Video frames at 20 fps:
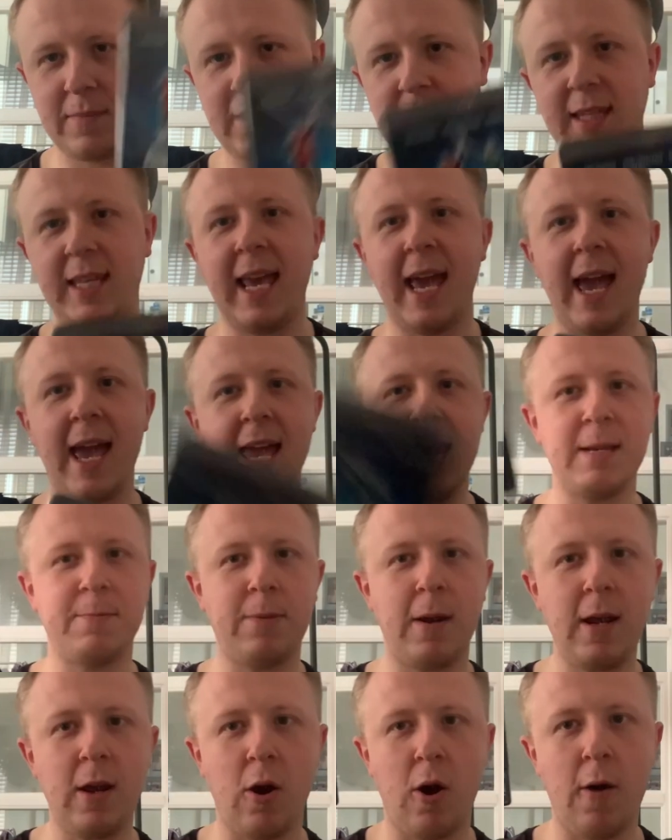Yeah, it's
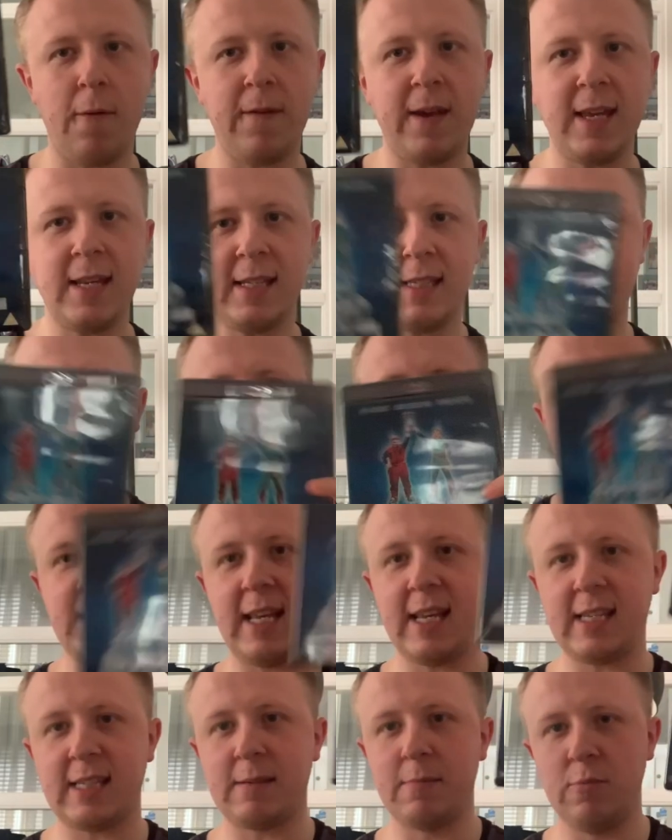pretty obvious.
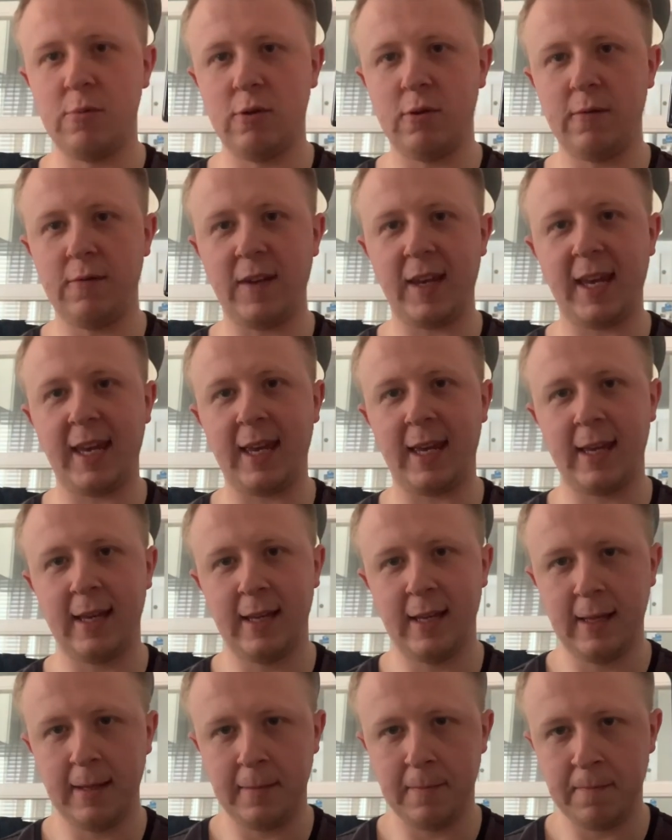This movie,
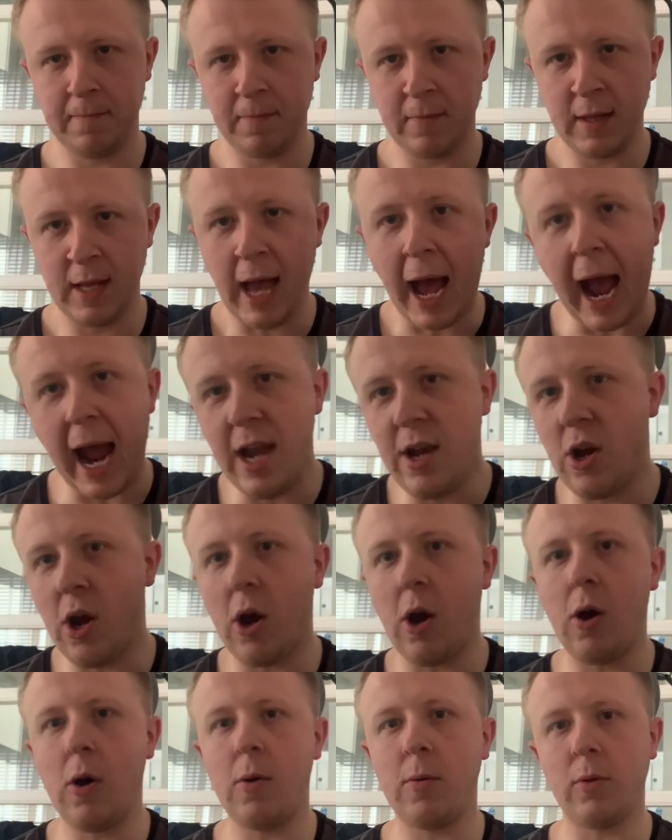I
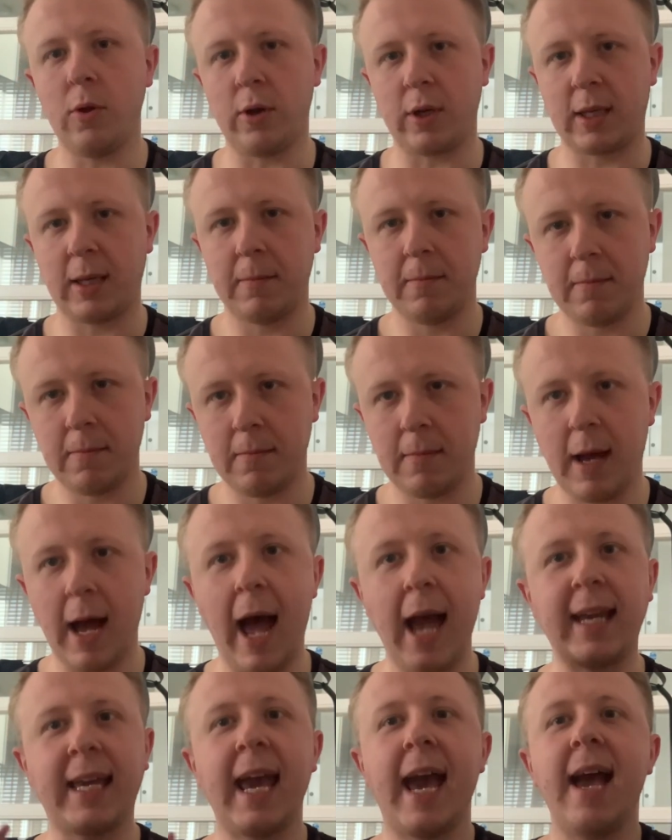know, look,
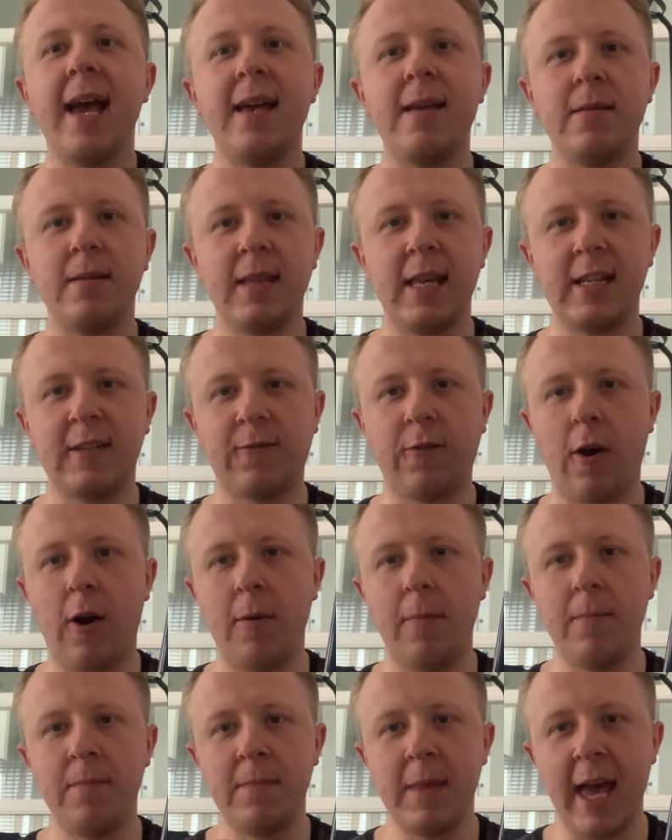I get this
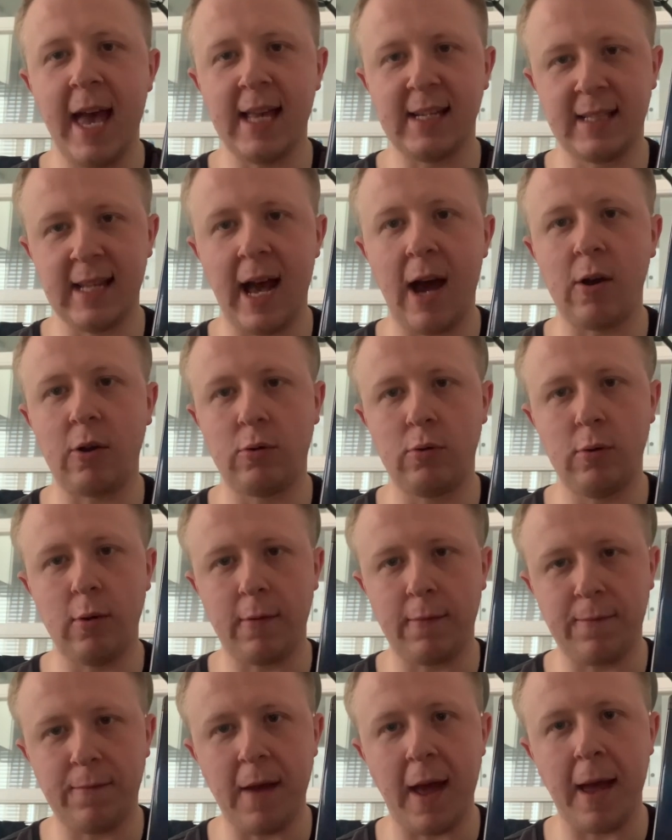film has now grew a
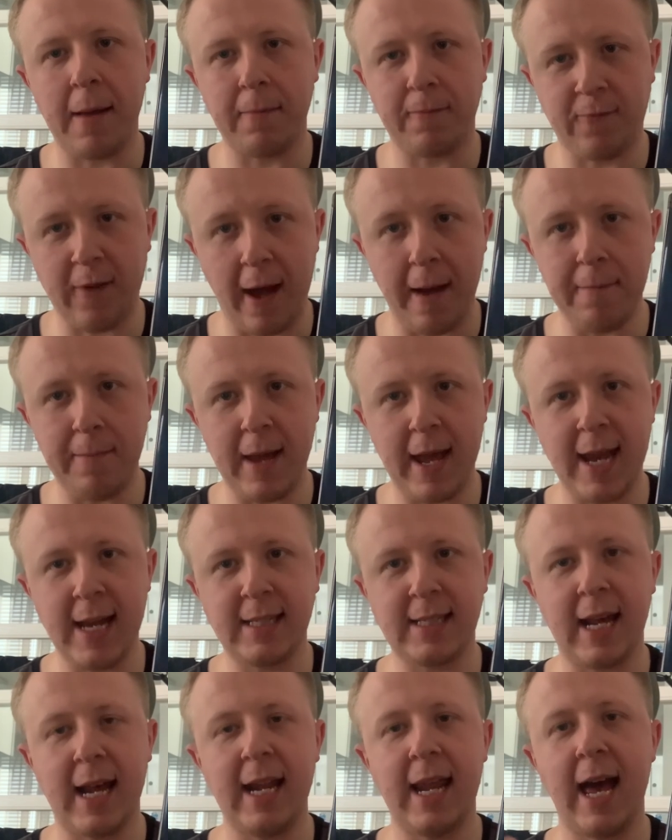fan
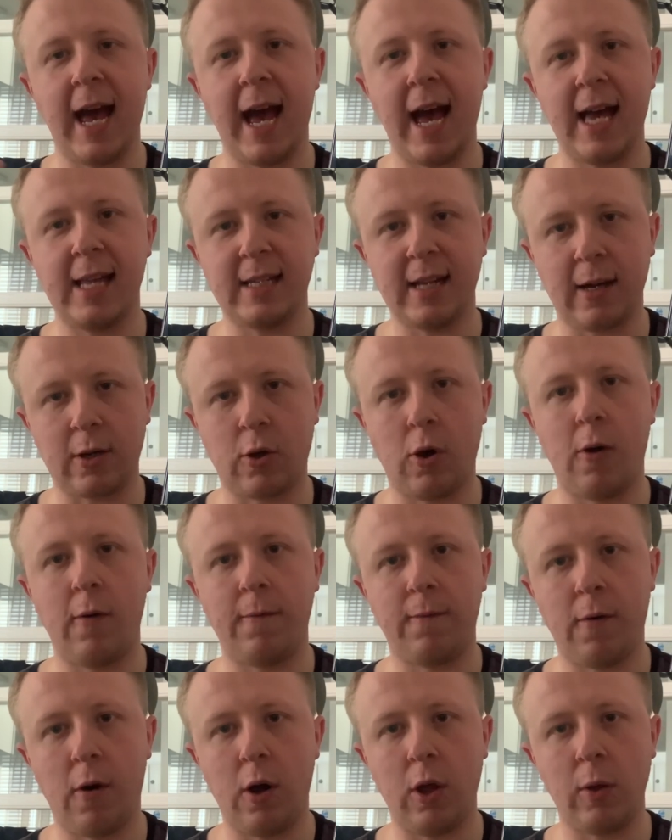base and it has a
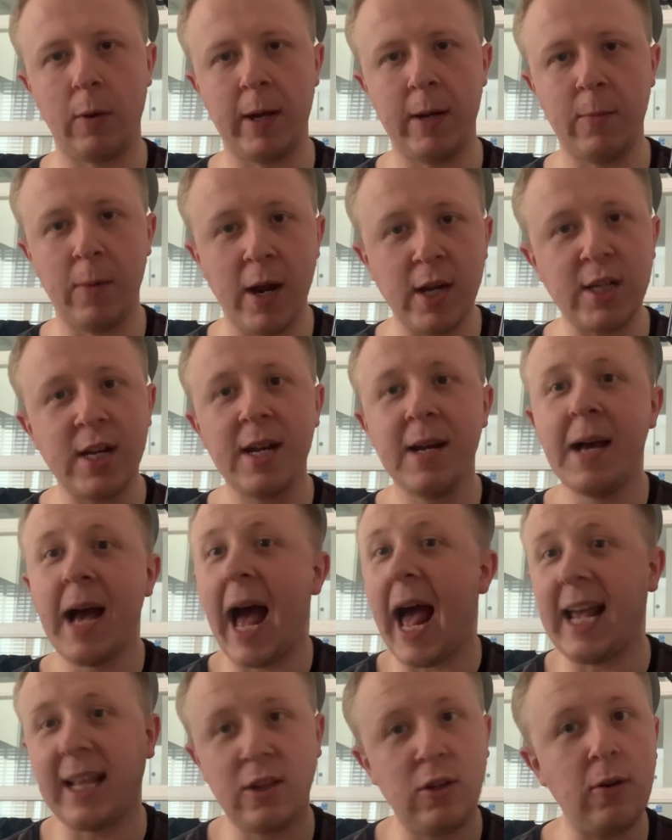cult following, which
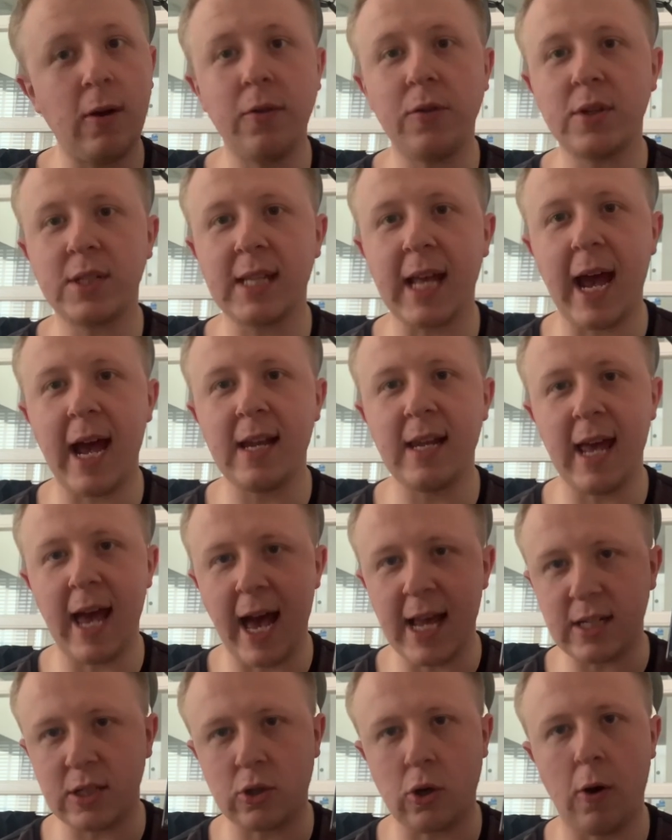I do understand. It
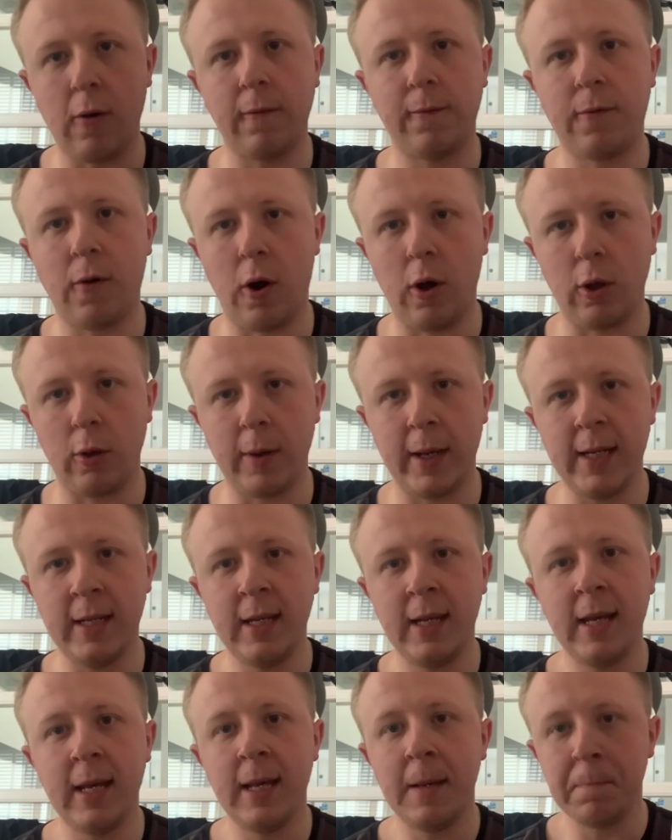has a cult following.
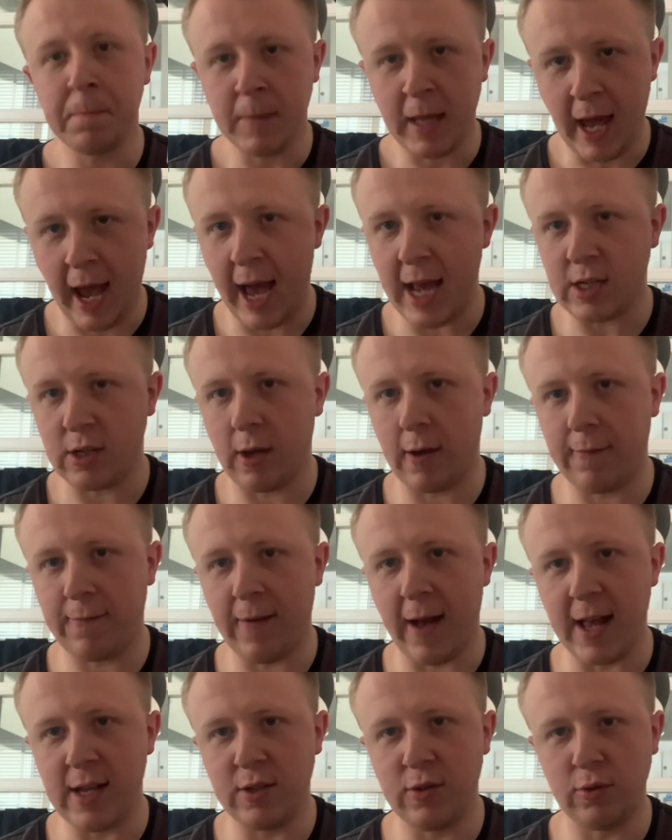It has a lot of
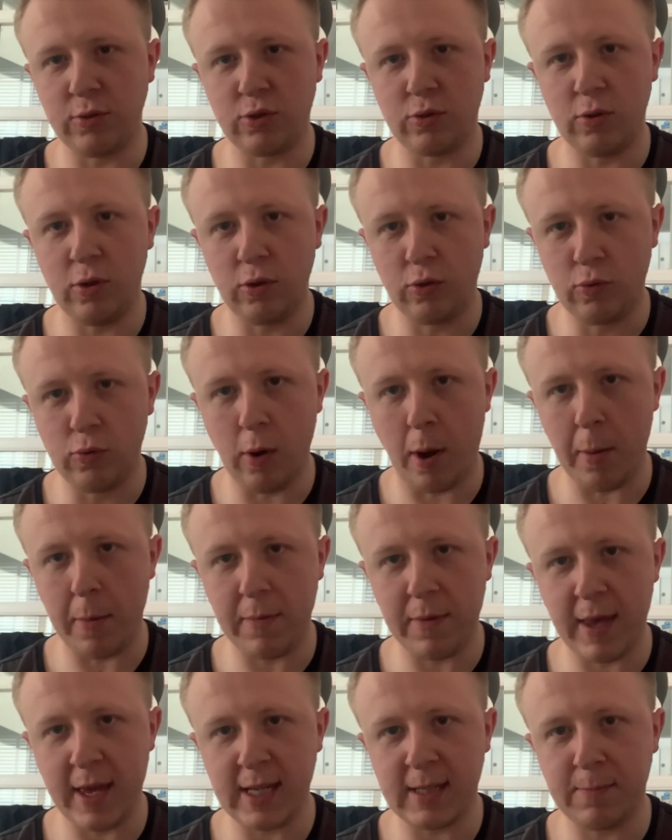fans who grew up
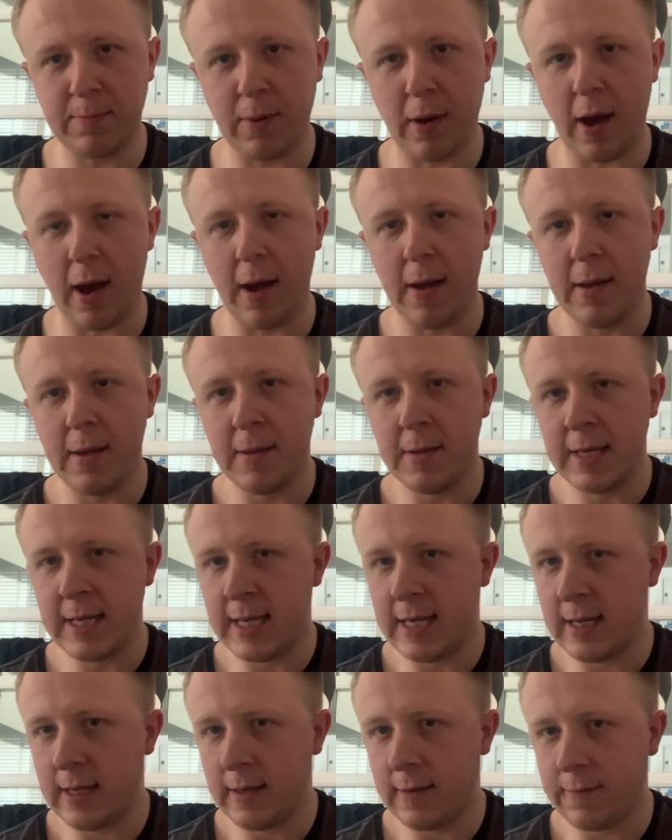with this, but
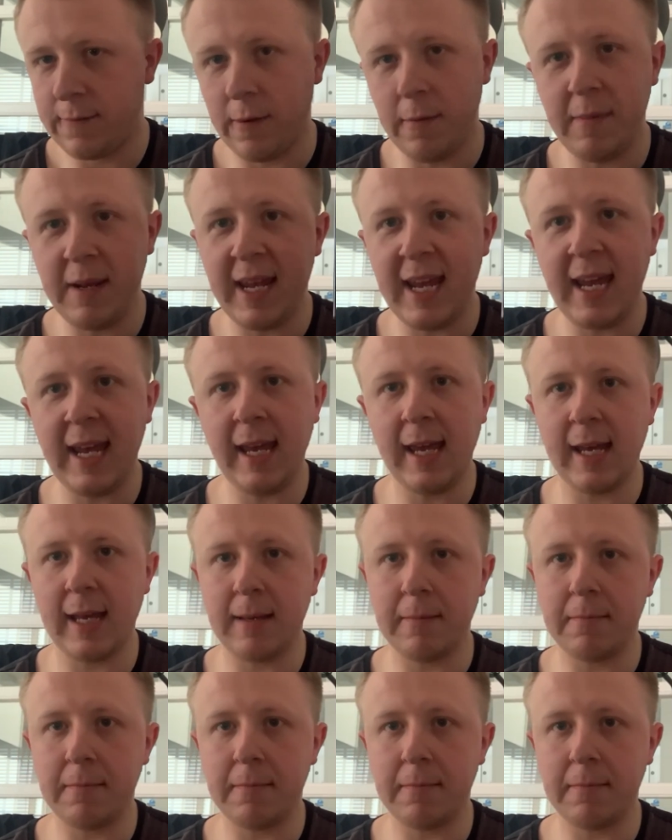for me,